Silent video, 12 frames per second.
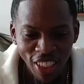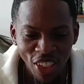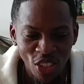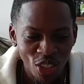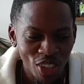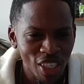
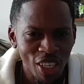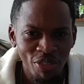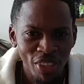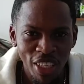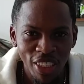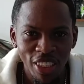So
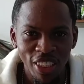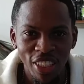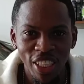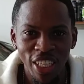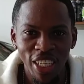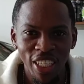after that,
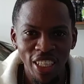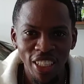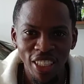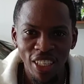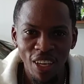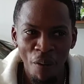
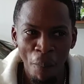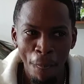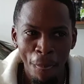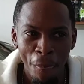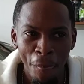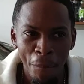I
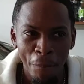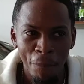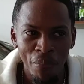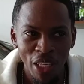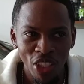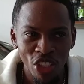
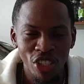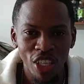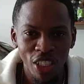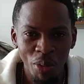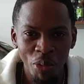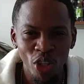just
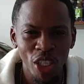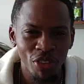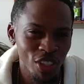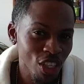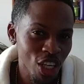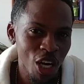thought about
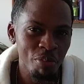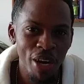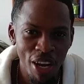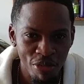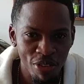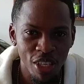giving the car
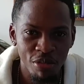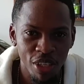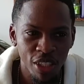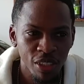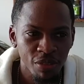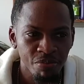my
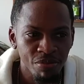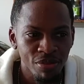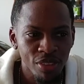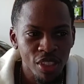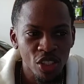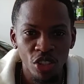flavor.
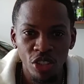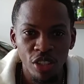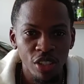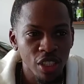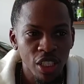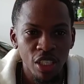So
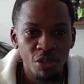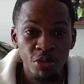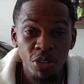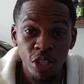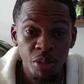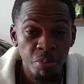the
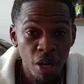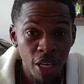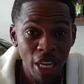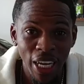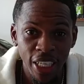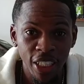first
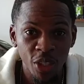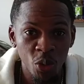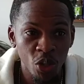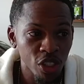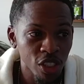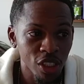mod I did
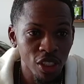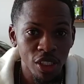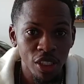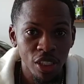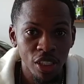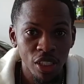
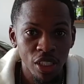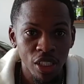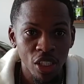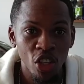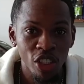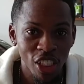was
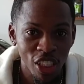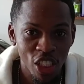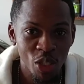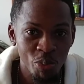cutting the